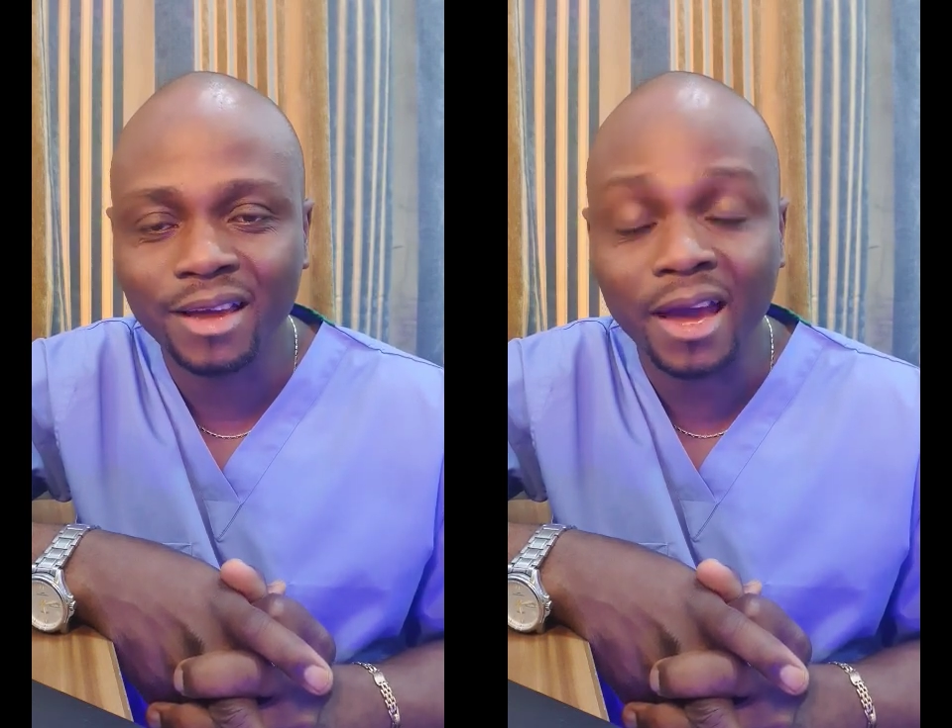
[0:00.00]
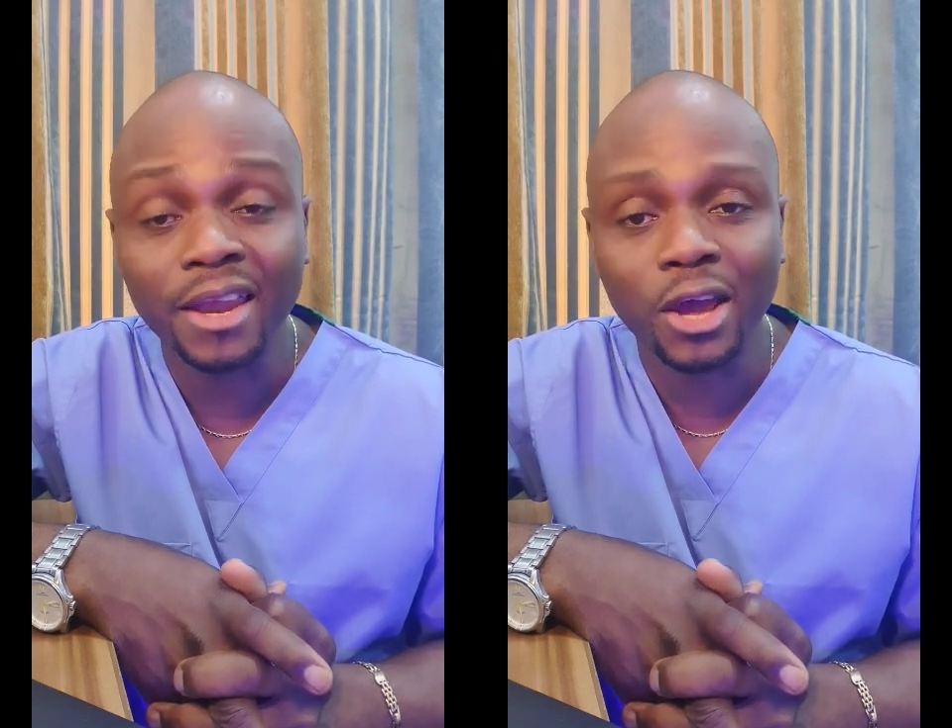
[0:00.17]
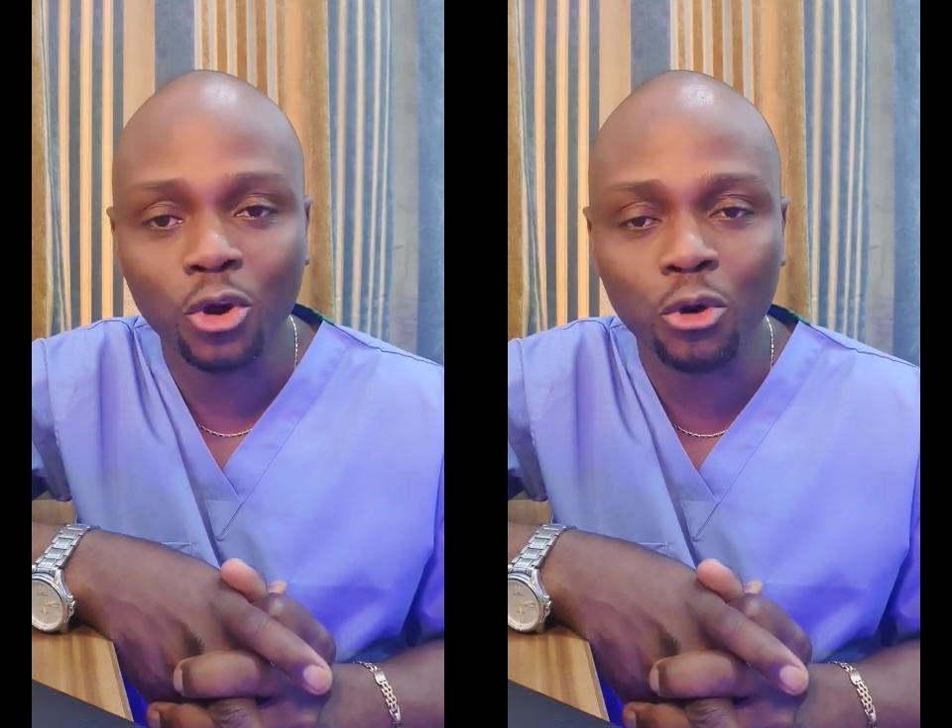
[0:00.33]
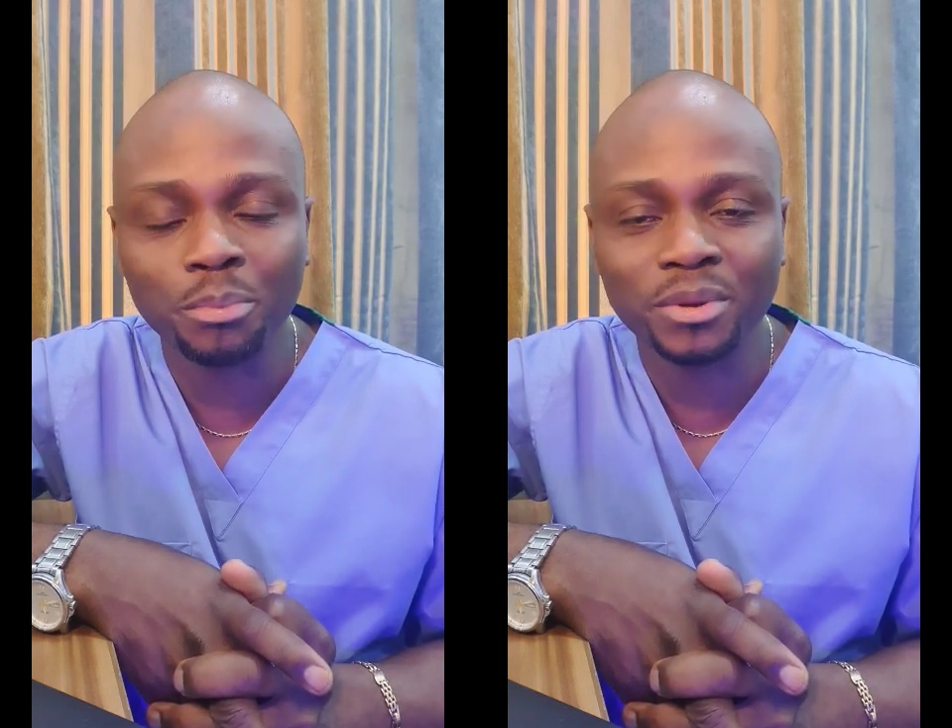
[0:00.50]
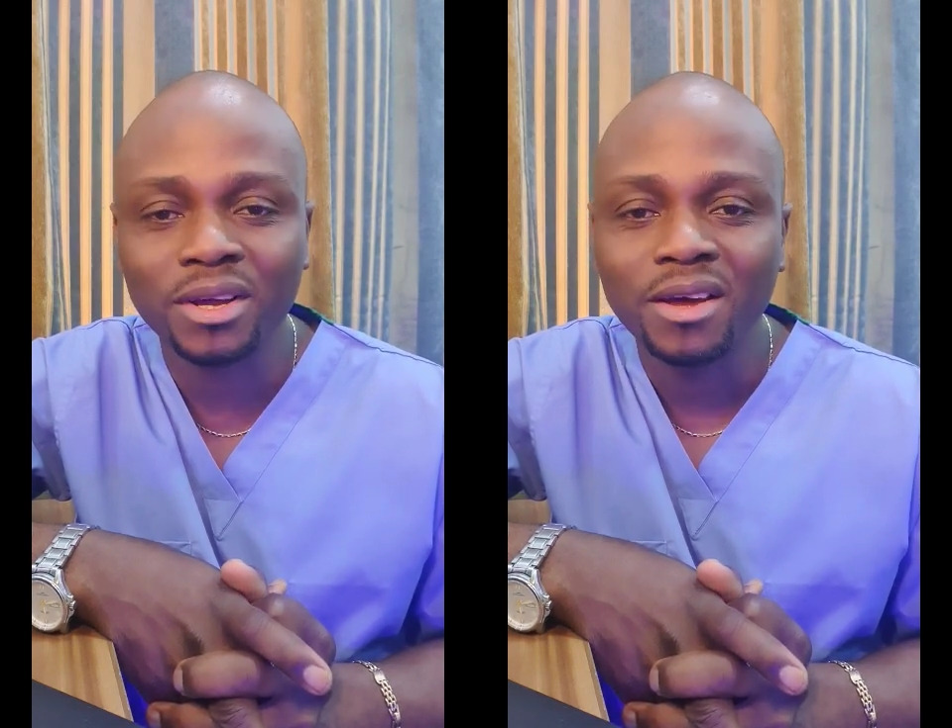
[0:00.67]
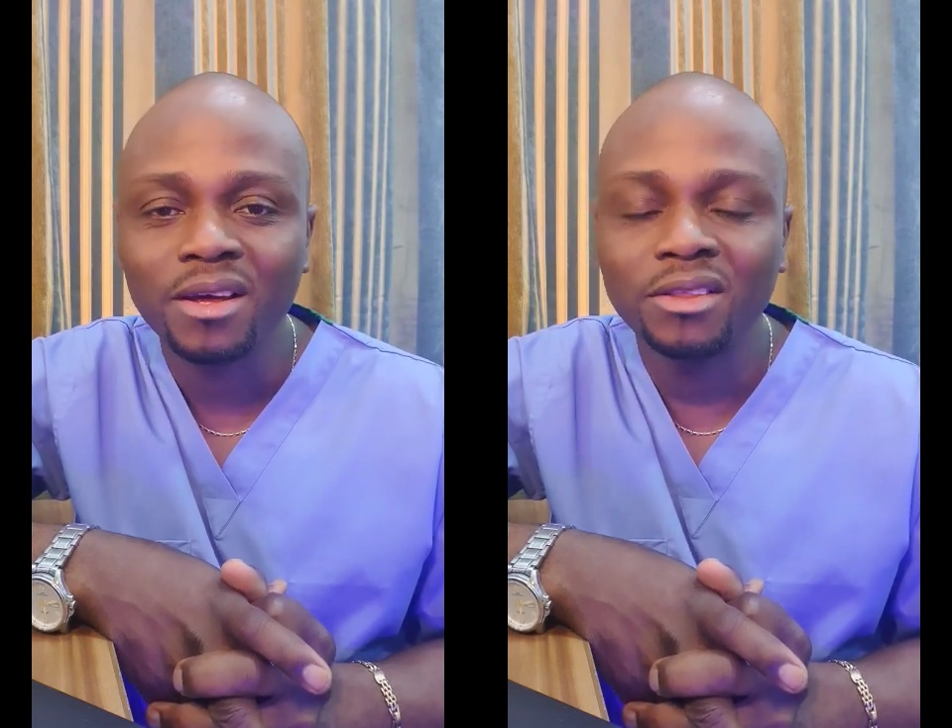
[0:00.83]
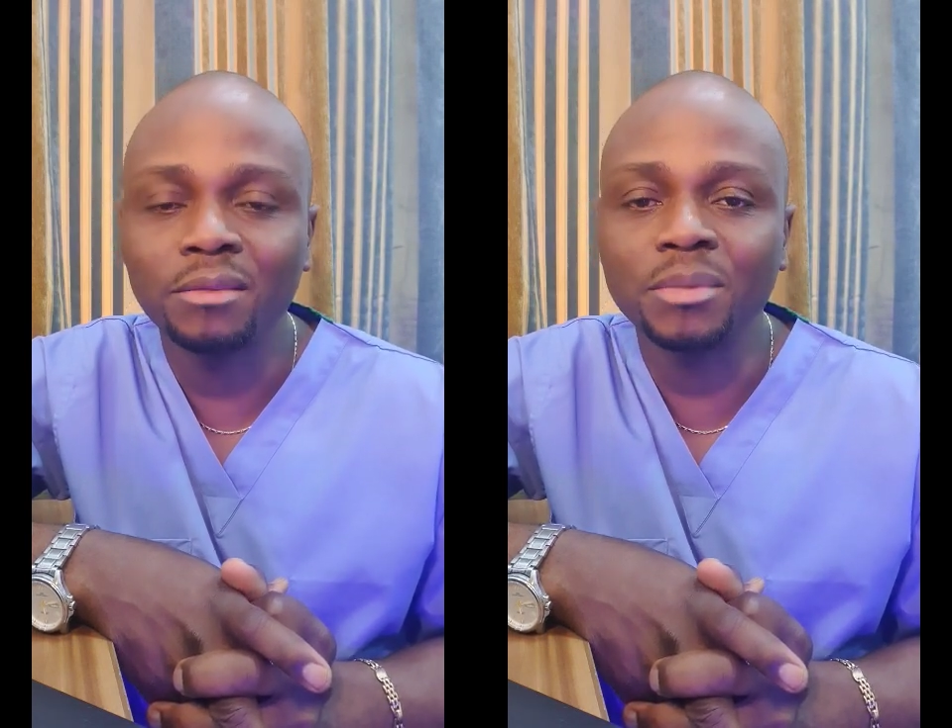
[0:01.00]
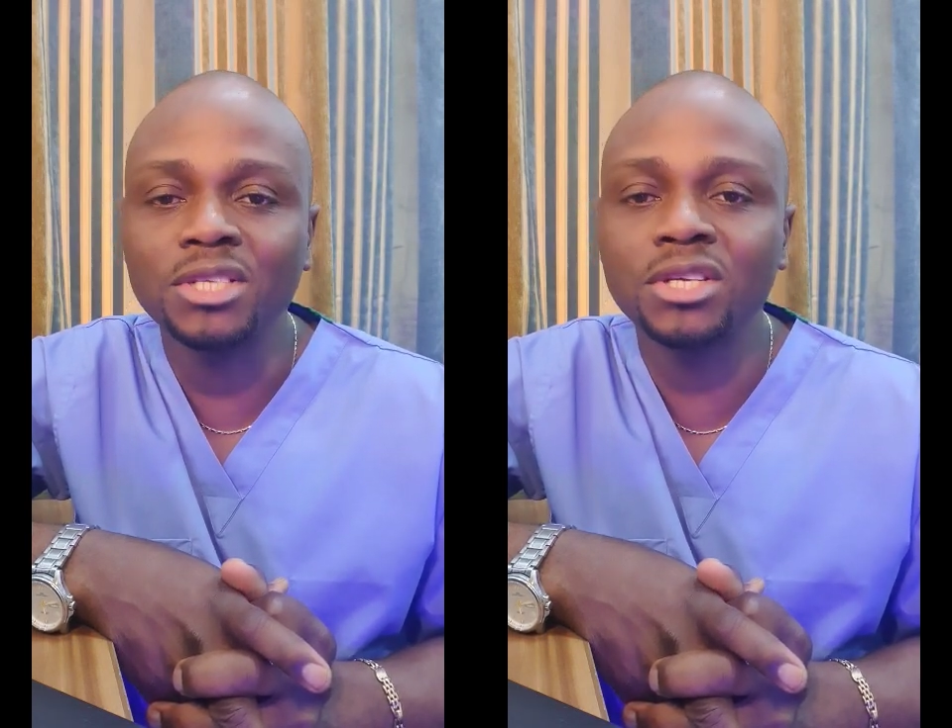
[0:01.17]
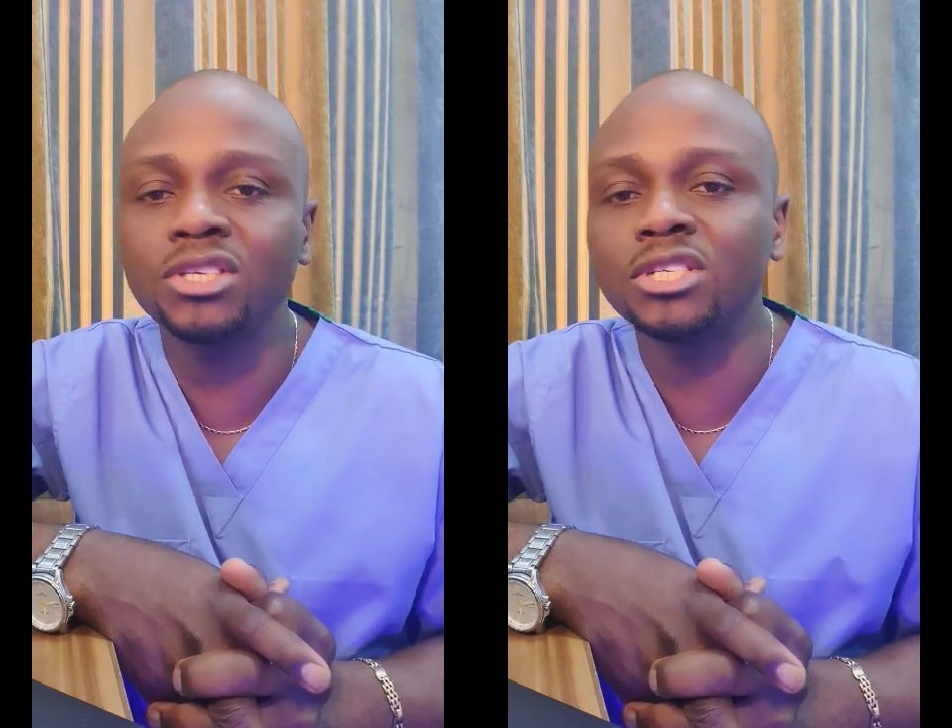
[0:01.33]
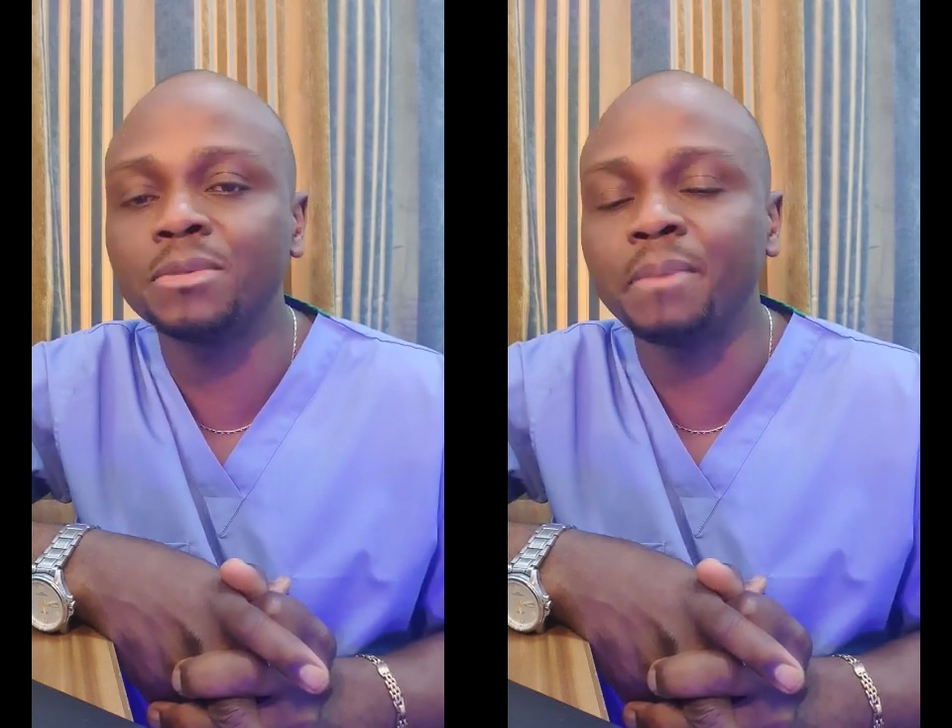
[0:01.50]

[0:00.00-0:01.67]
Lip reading: and I hope the message is